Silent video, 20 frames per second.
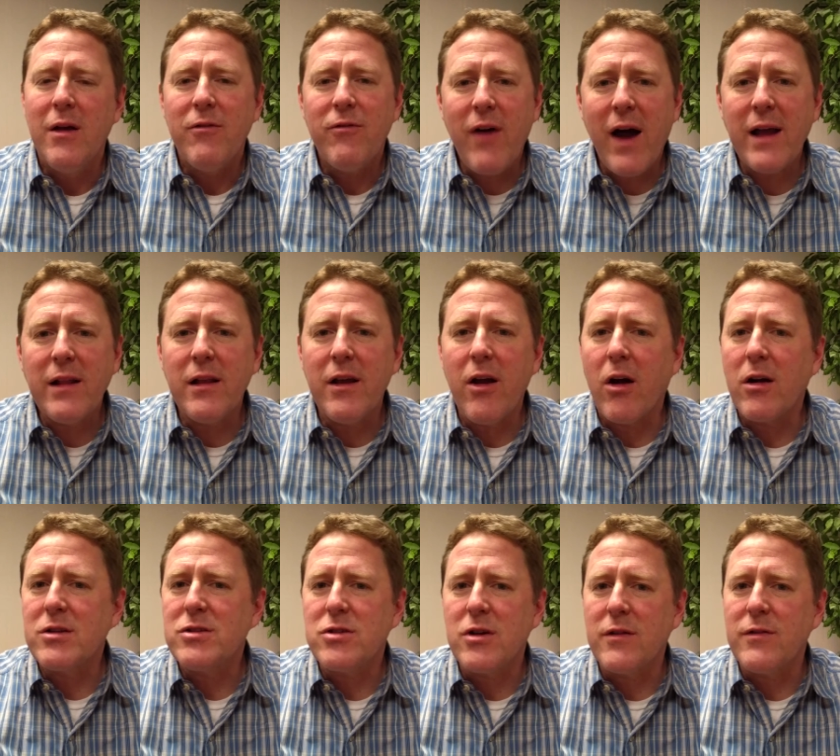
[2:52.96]
Finally, our
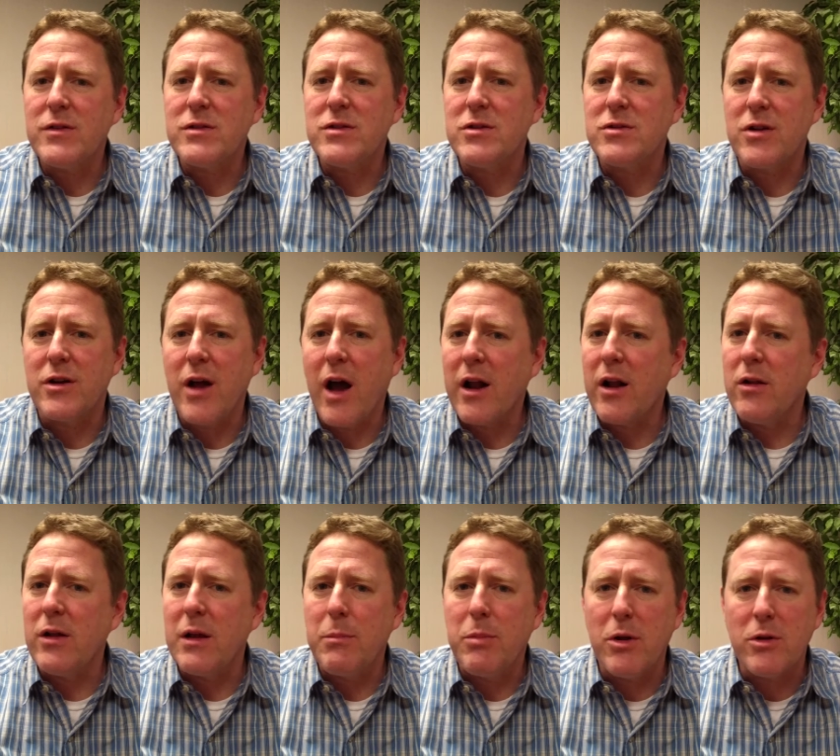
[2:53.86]
services are not
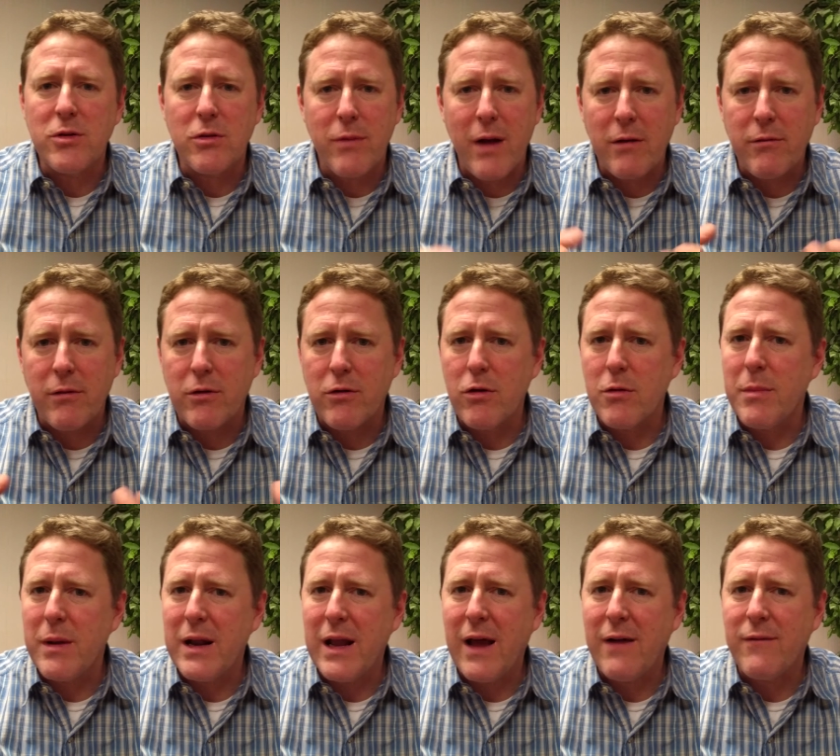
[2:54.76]
only built around
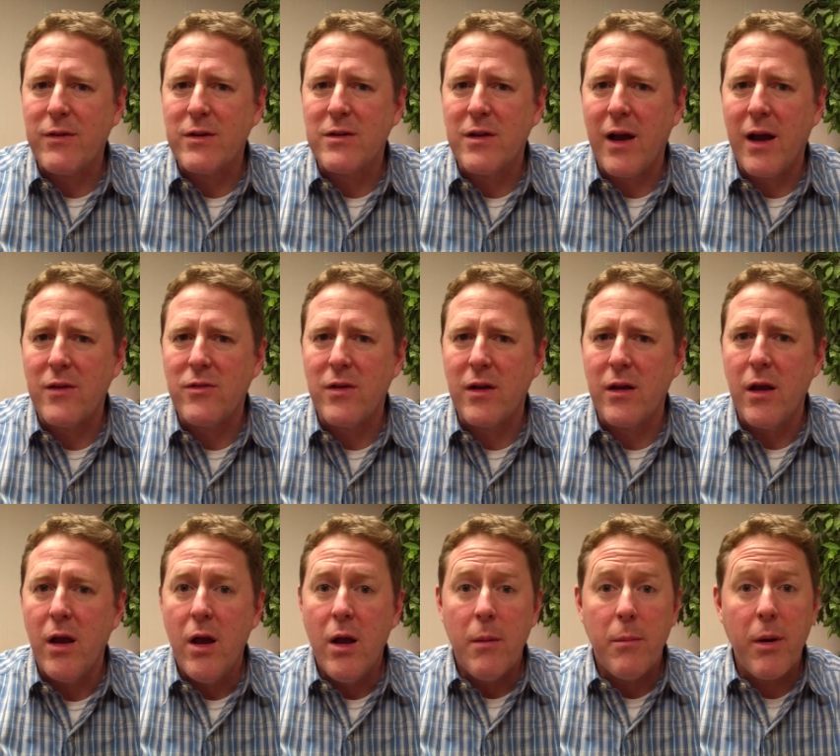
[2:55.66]
recruitment
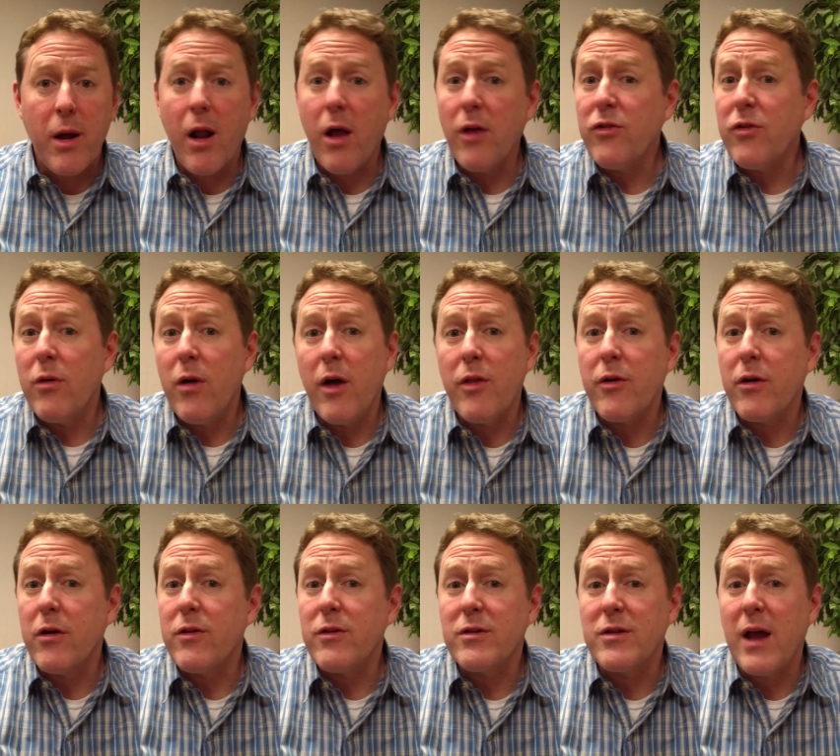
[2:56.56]
advertising, but also other
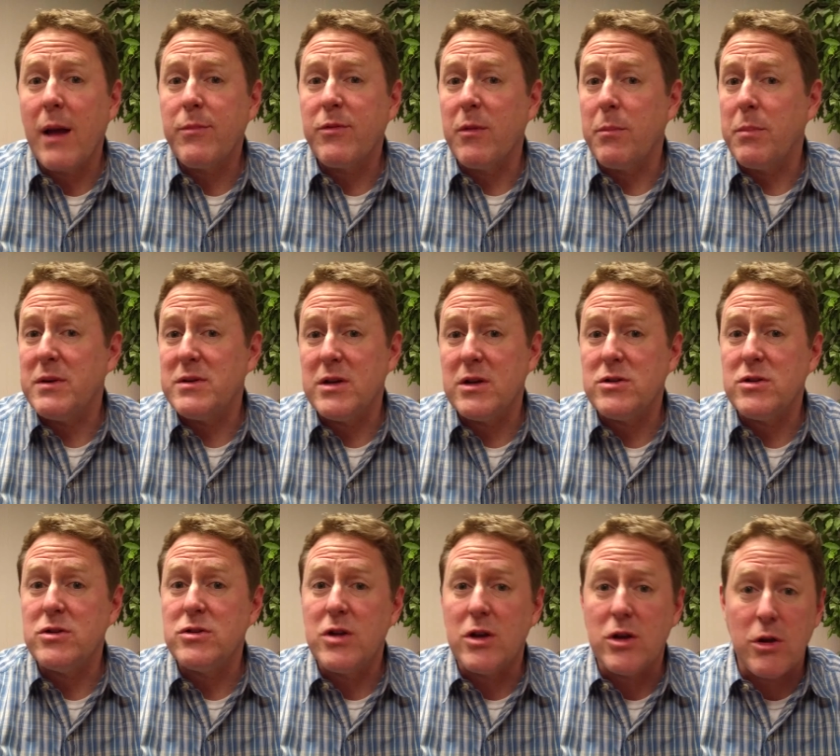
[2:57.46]
other types of
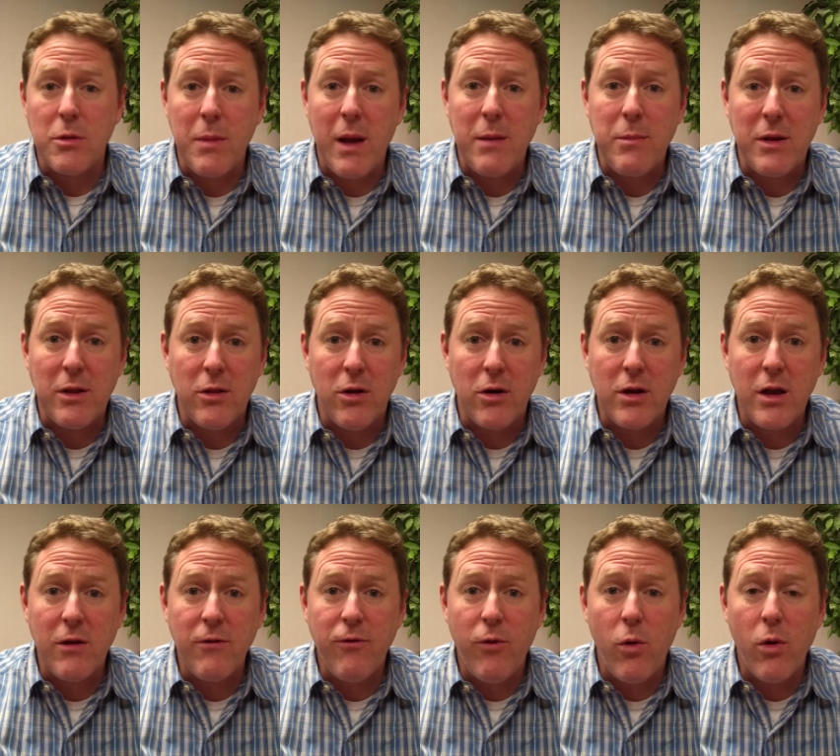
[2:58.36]
positions that you may be
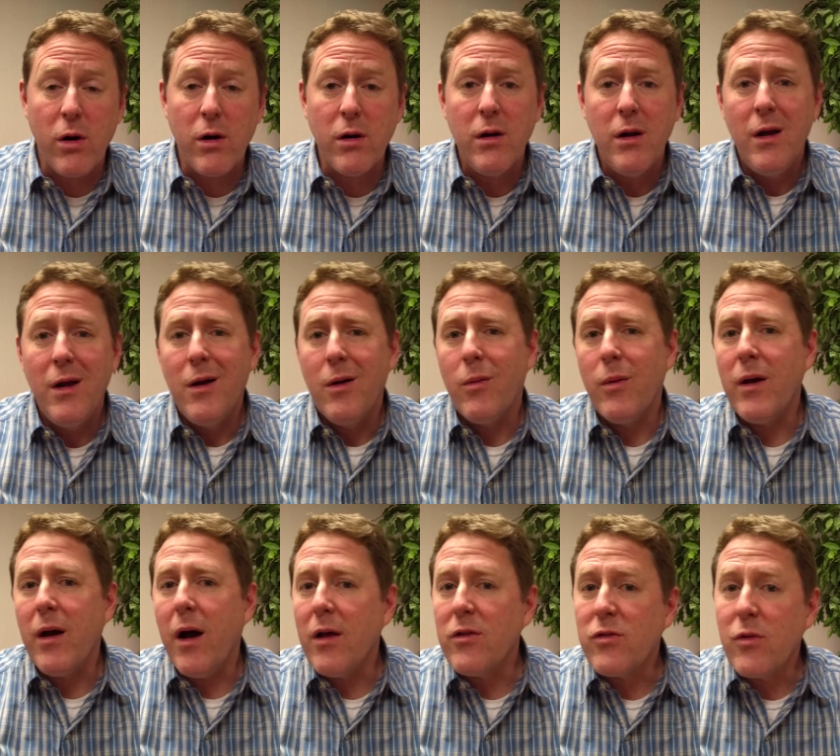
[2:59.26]
looking for. We
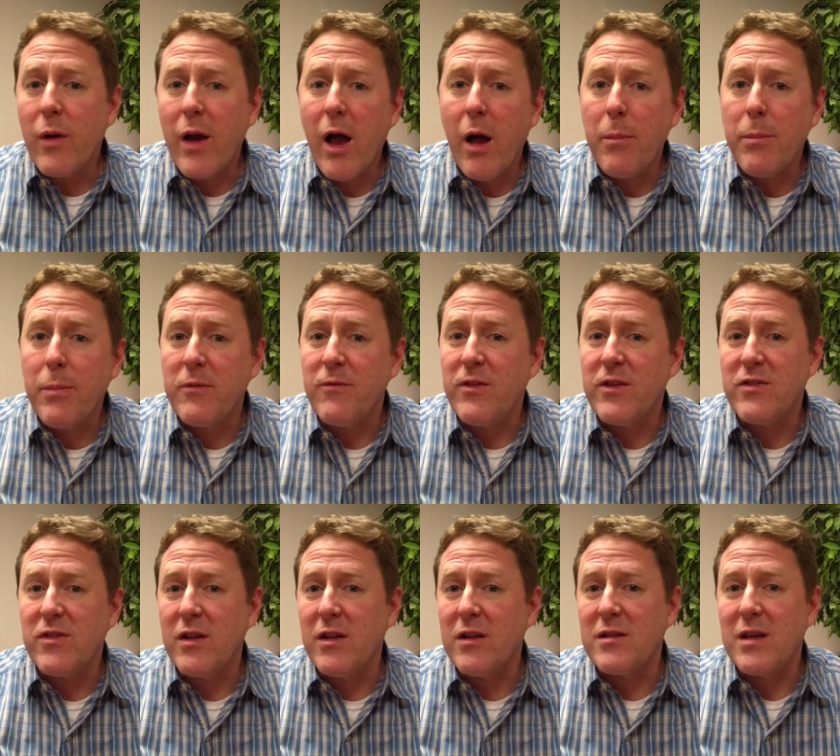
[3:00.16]
also help and
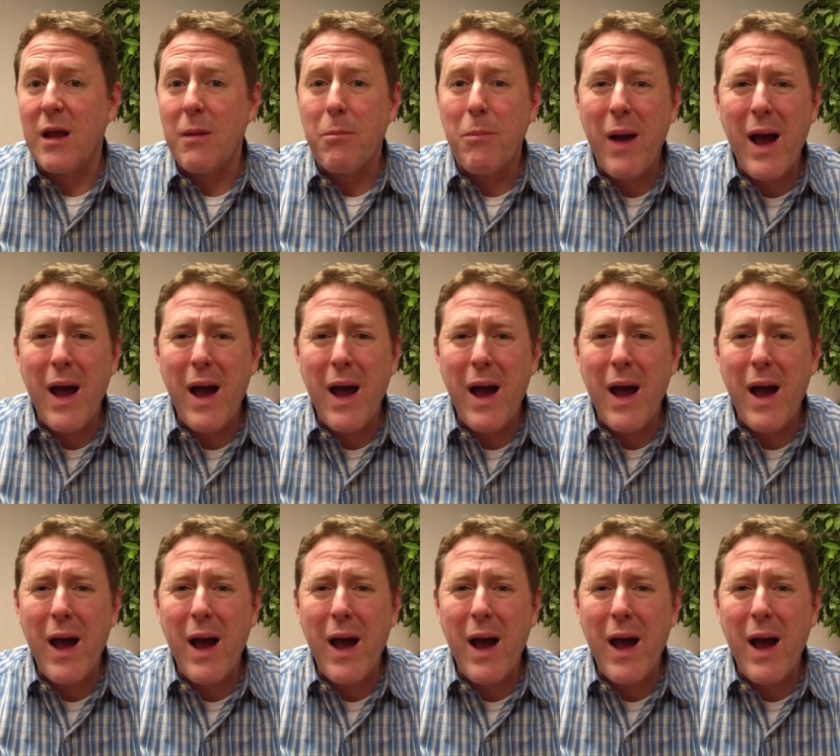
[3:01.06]
facilitate